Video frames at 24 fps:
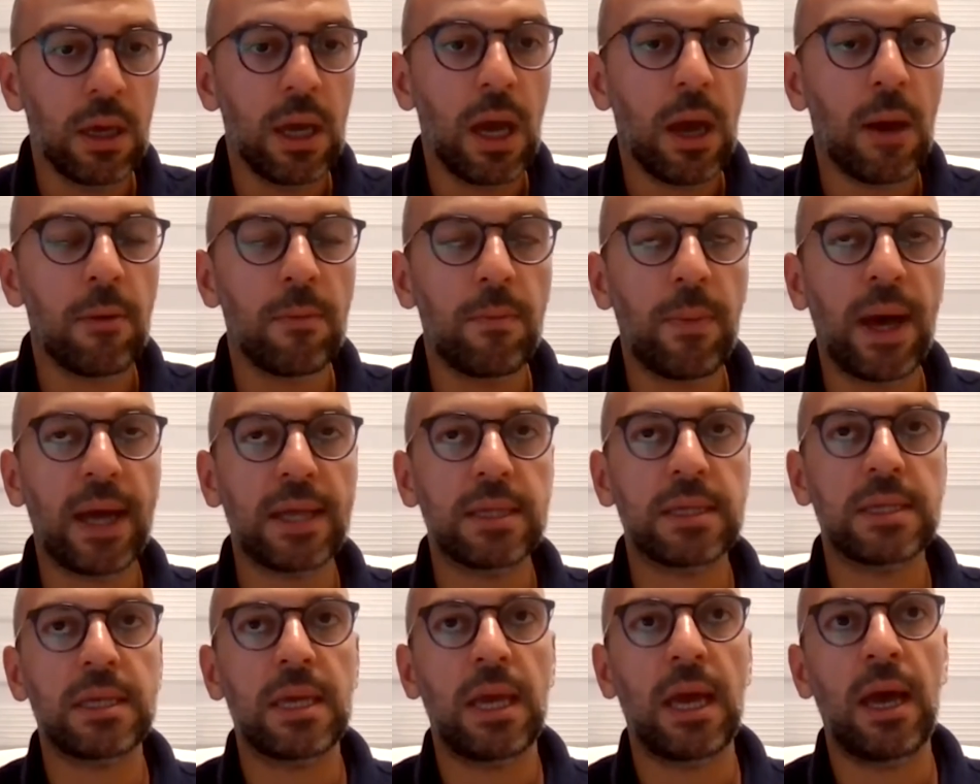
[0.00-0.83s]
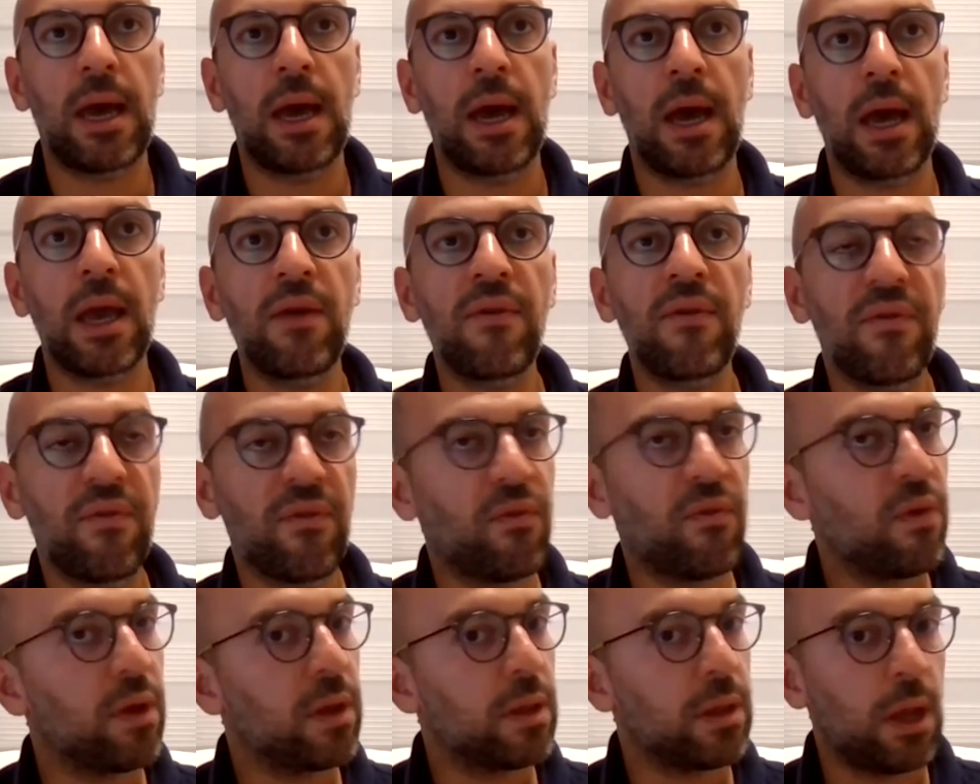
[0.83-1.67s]
But if
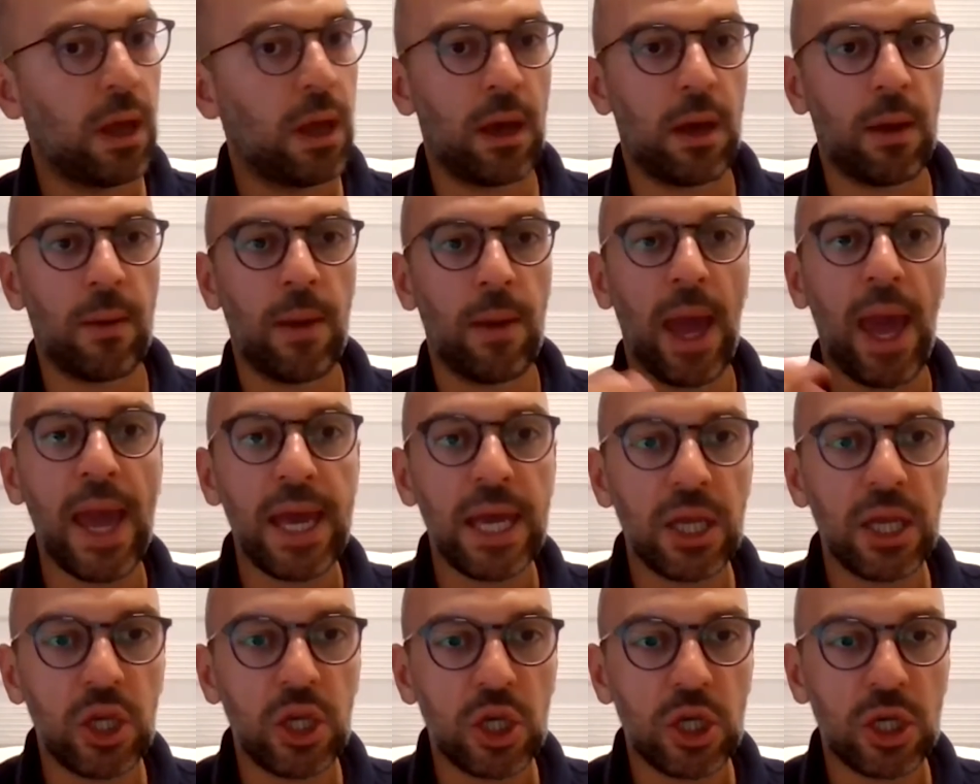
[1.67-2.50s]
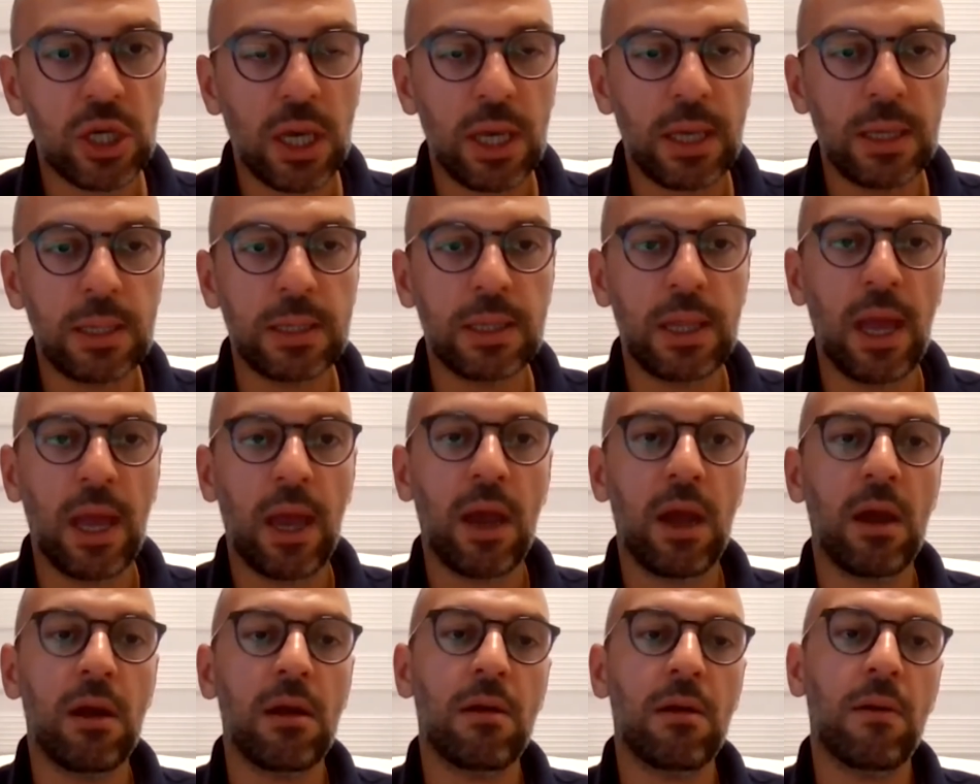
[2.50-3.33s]
the age is
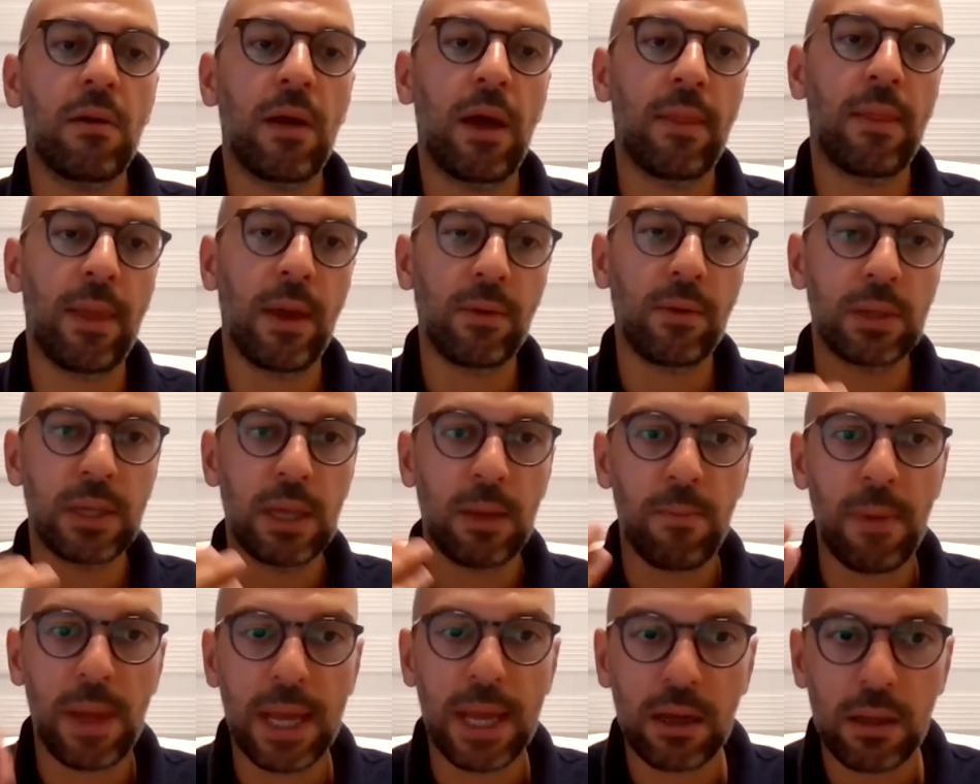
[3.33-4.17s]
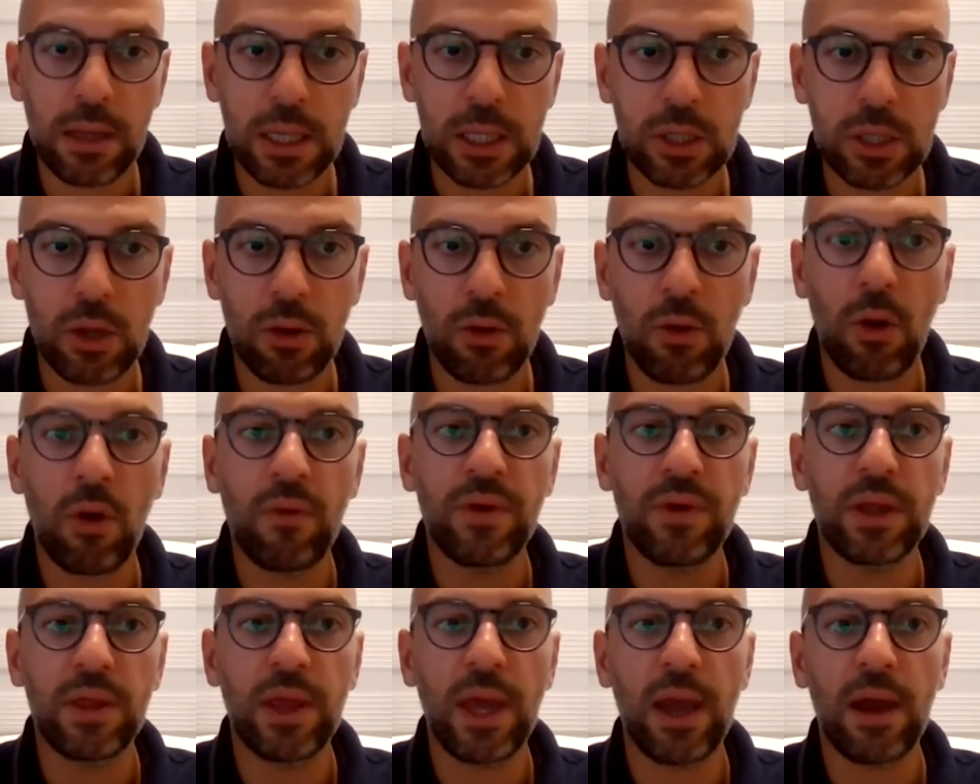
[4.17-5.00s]
there and there is a medical history
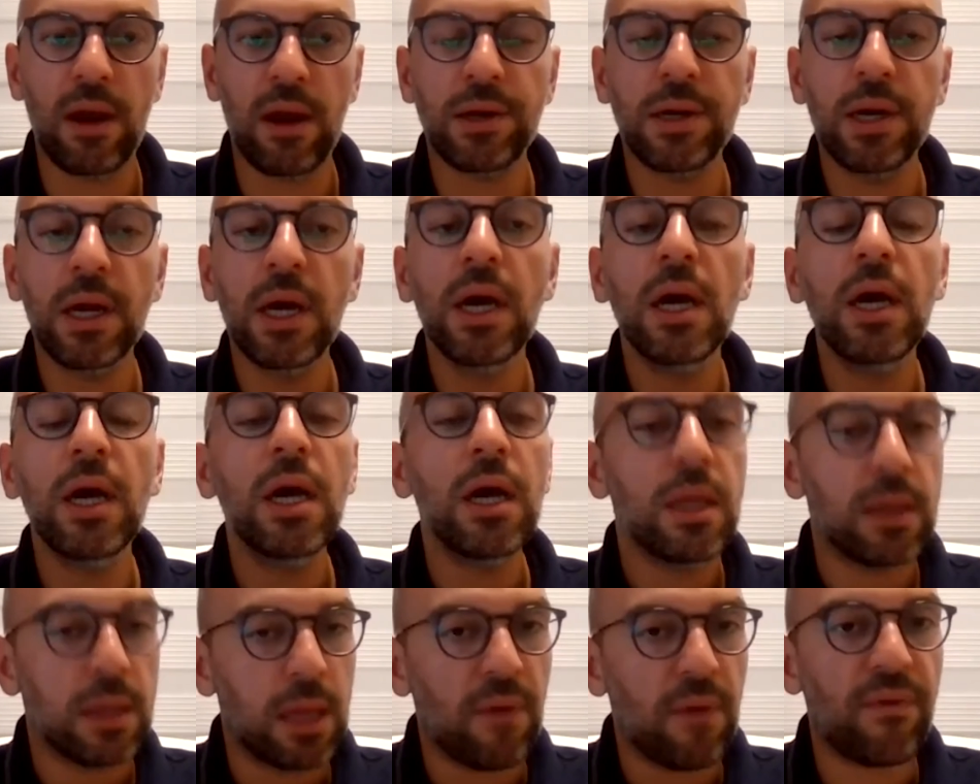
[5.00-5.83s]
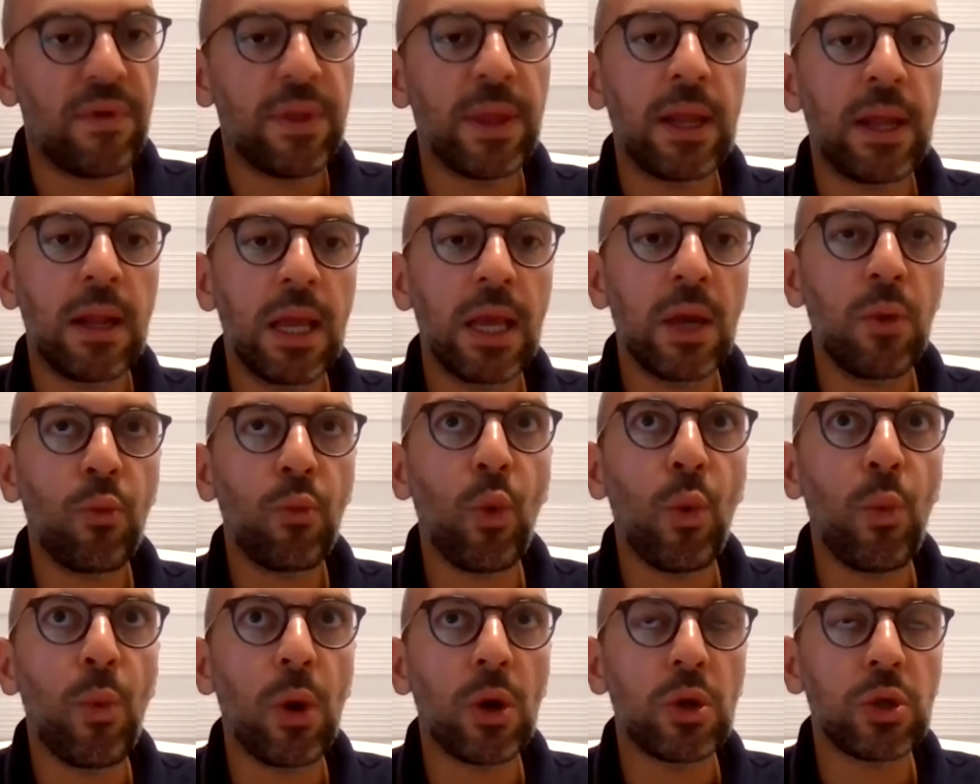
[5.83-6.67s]
over there, definitely
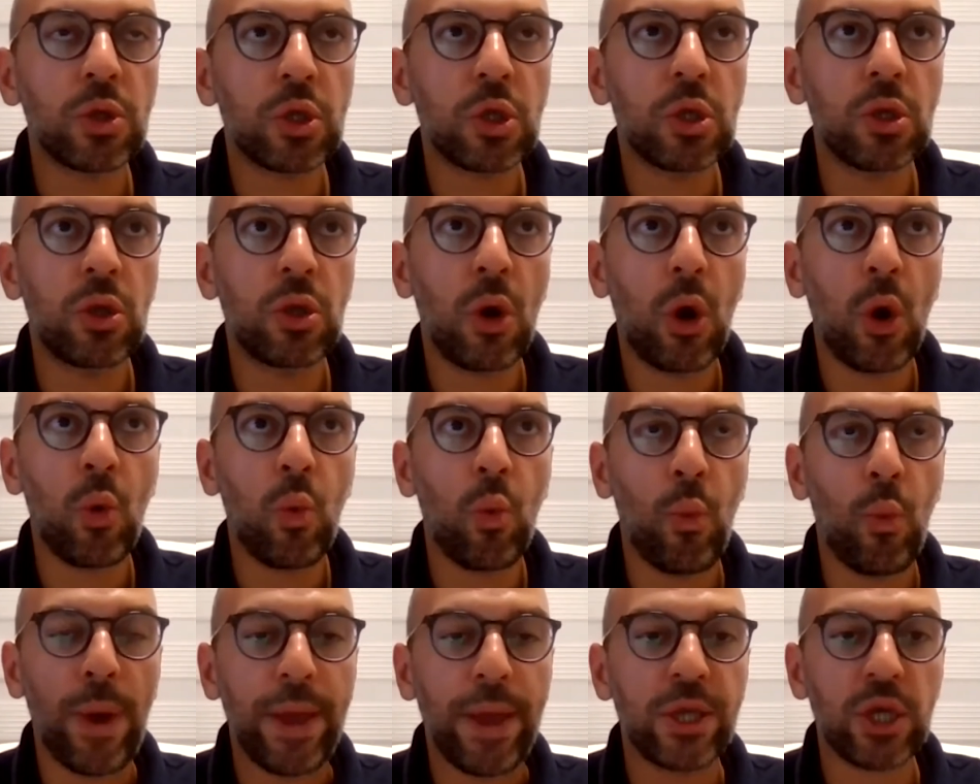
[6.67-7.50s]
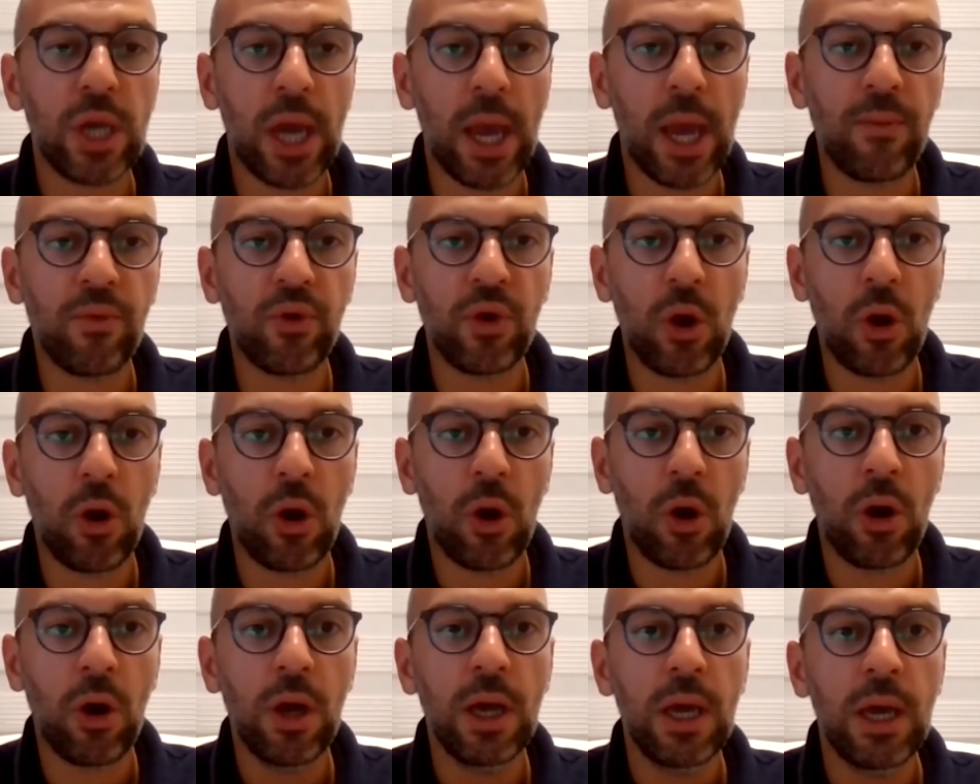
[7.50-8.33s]
we want to know which
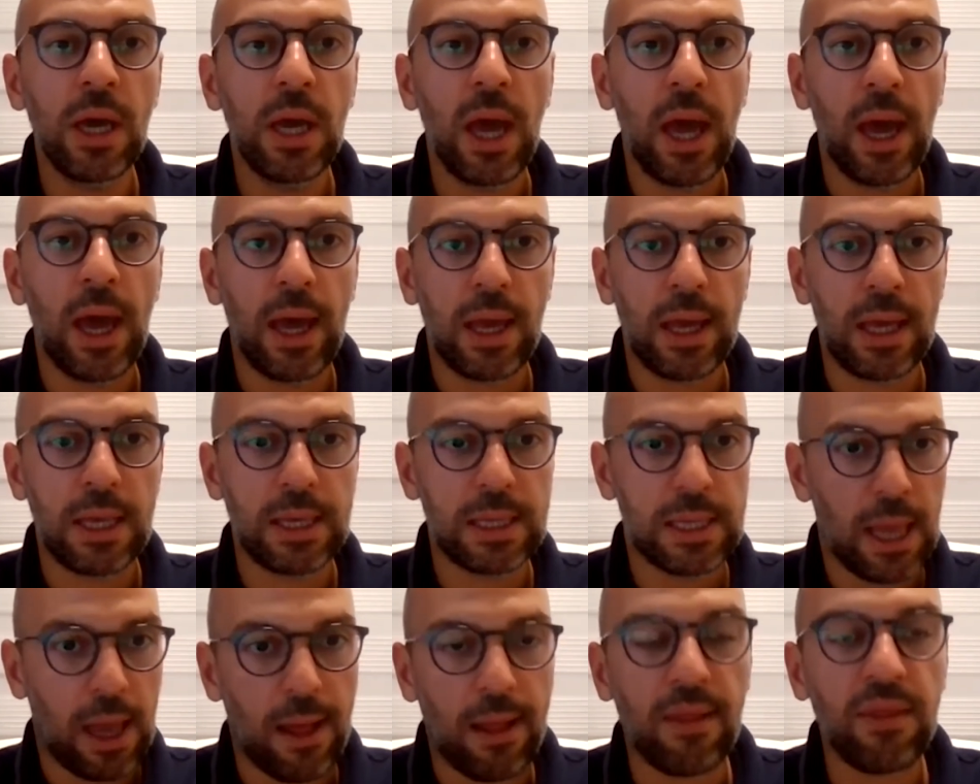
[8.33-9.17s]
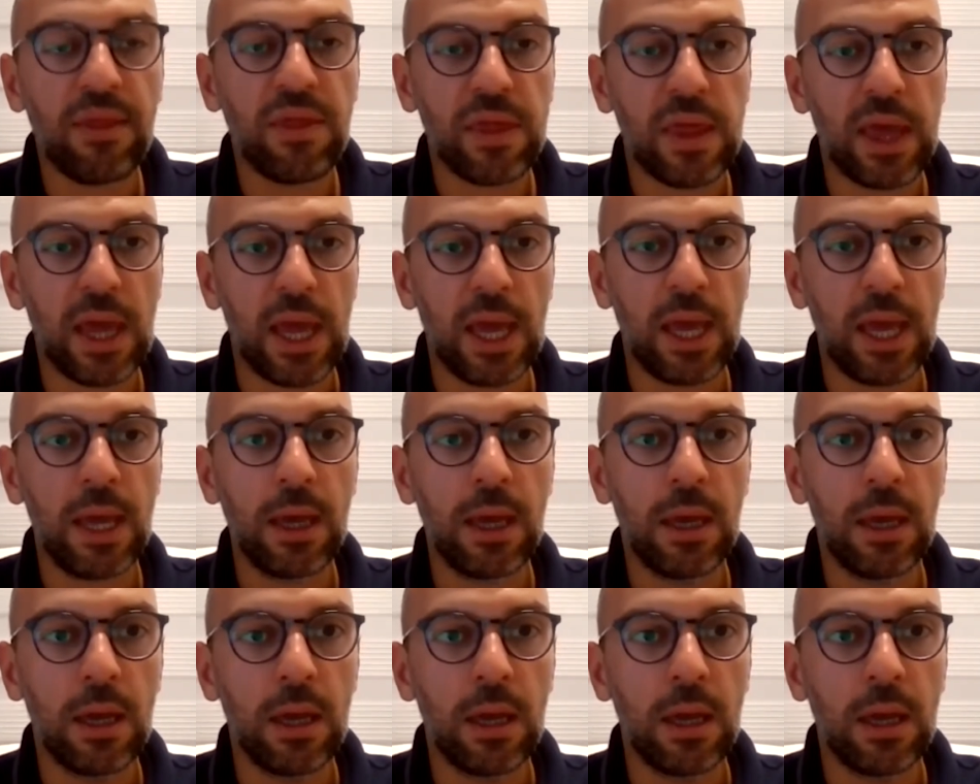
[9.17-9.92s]
embryo is healthy